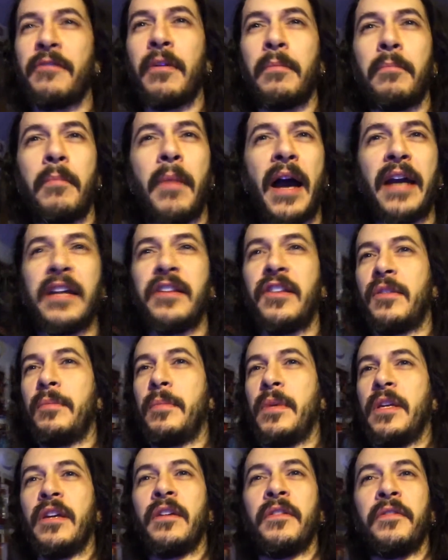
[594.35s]
reminds
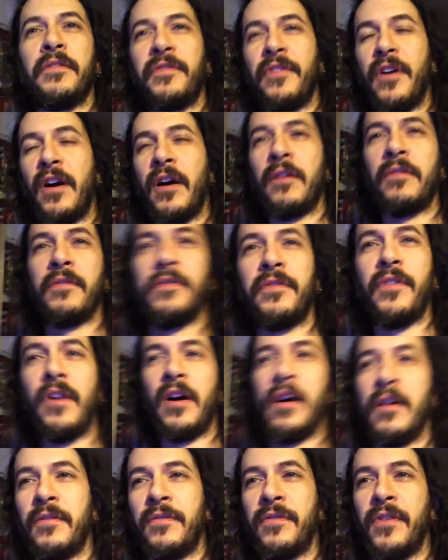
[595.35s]
me
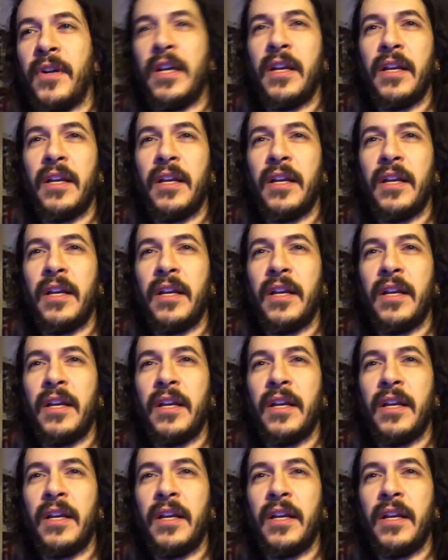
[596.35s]
of